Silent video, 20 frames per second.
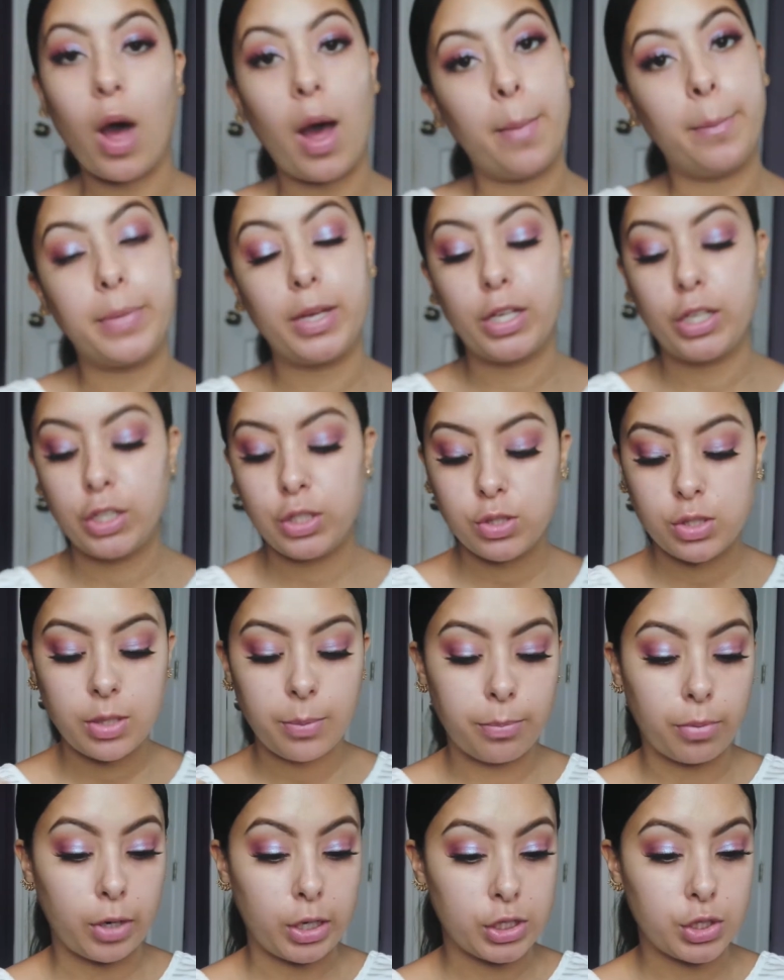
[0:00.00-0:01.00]
I'm gonna use a
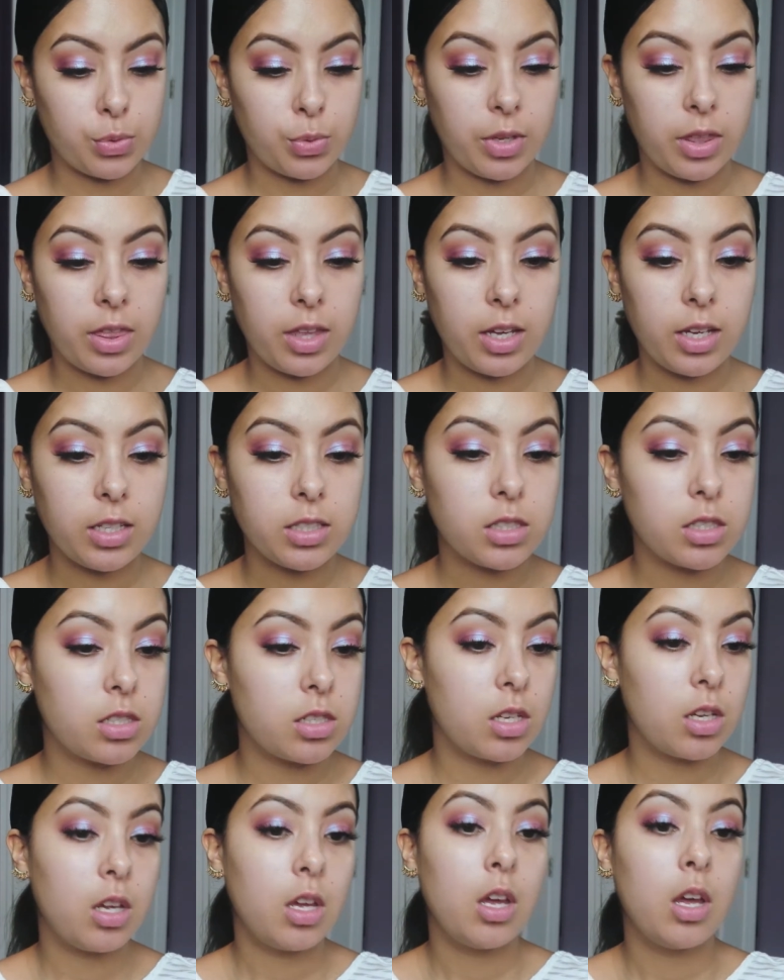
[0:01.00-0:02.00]
brush with
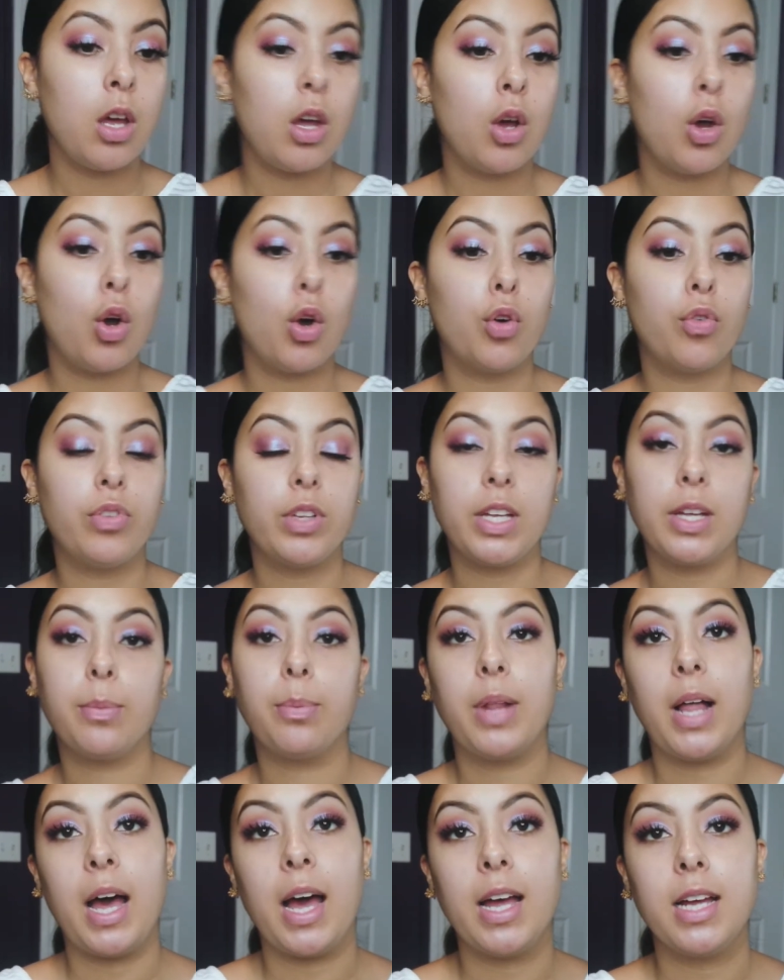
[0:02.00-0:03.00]
it. Hopefully it
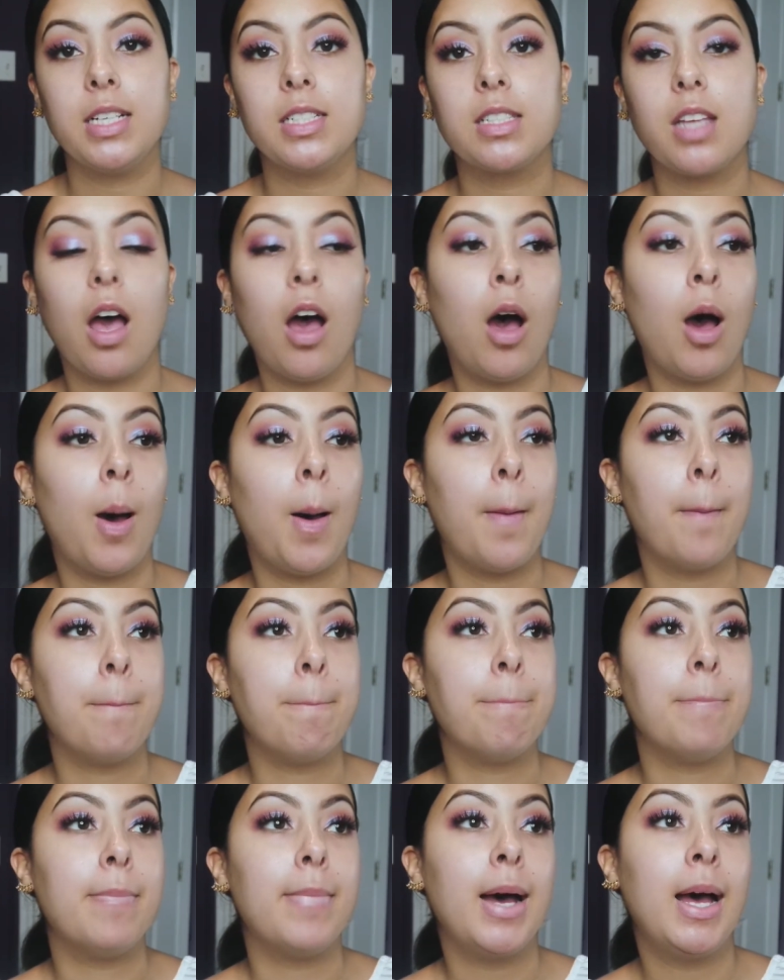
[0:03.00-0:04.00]
applies.
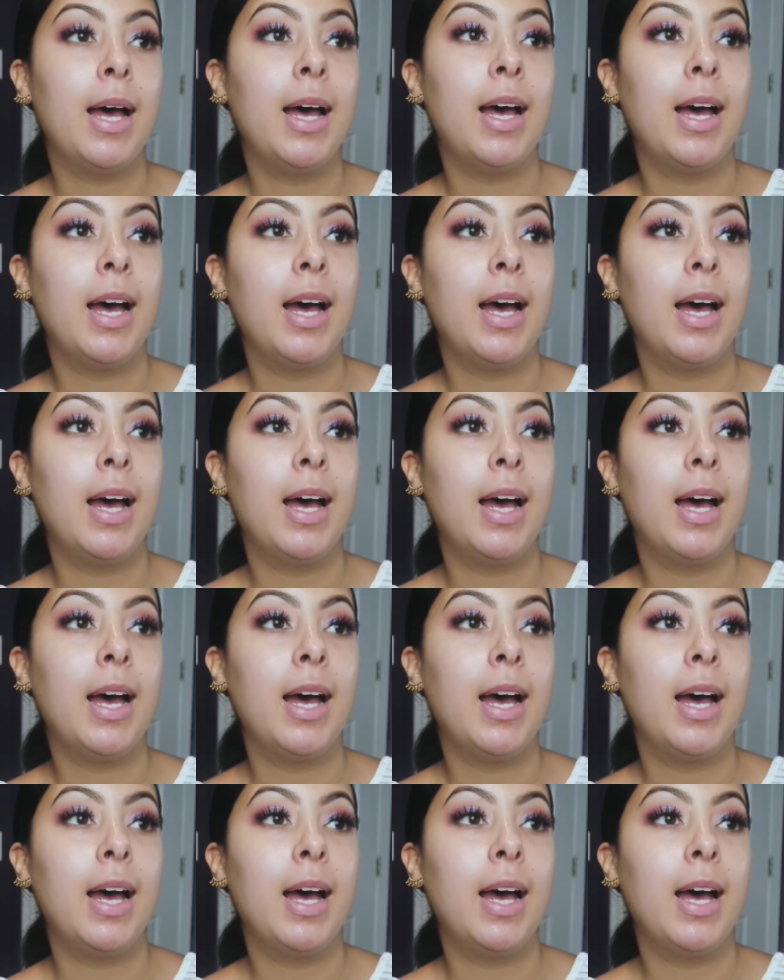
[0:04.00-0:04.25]
I